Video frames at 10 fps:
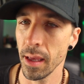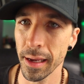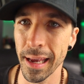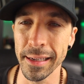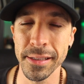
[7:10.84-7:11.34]

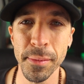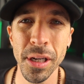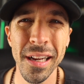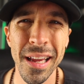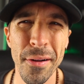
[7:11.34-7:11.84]
Okay, so I'm not
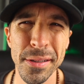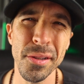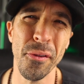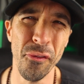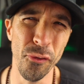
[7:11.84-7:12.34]
going to go into
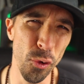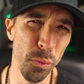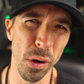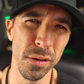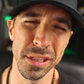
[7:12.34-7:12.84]
the full
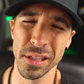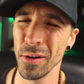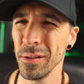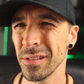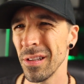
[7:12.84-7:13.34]
pros and
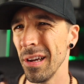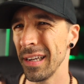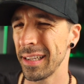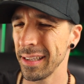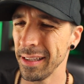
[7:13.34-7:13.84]
cons,
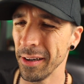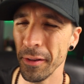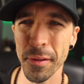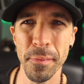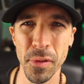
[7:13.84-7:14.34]
like, you
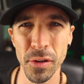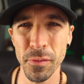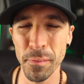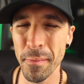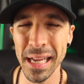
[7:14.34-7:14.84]
know, the
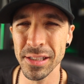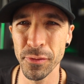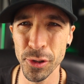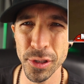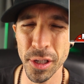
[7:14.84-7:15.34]

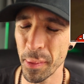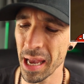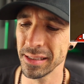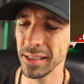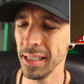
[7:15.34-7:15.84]
massive juice
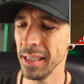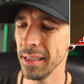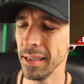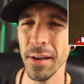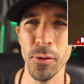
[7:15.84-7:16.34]
capacity
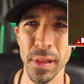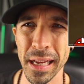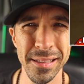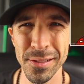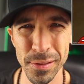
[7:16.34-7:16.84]
and all
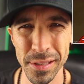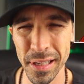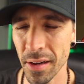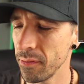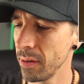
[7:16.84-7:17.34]
that sort of
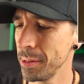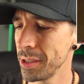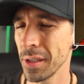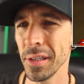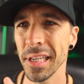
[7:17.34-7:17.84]
stuff. I'm
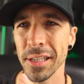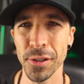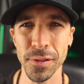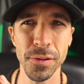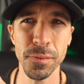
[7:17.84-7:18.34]
just going to touch
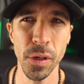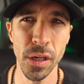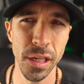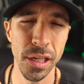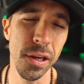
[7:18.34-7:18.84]
on some
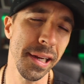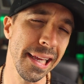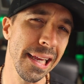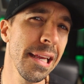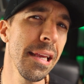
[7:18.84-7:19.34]
kind of
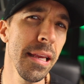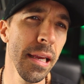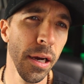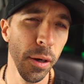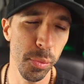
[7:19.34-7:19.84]

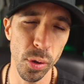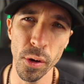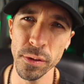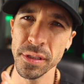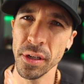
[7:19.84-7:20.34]
key
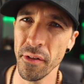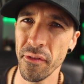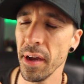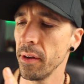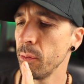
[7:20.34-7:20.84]
pros that I
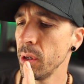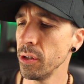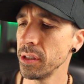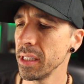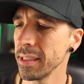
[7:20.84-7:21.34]
found when
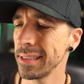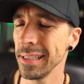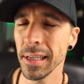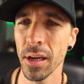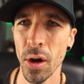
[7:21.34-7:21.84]
using this
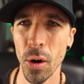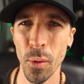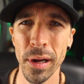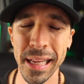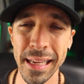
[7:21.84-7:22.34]
thing.
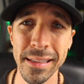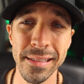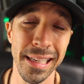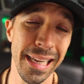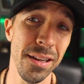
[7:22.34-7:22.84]
One
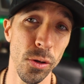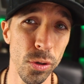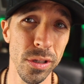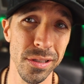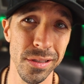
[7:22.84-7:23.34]
is it
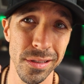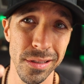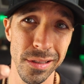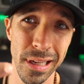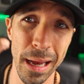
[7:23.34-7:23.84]
looks
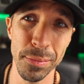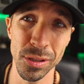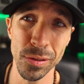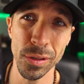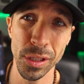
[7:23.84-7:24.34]

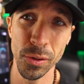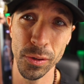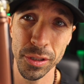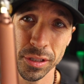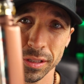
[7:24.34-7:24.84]
absolutely
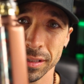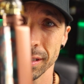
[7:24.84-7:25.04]
gorgeous.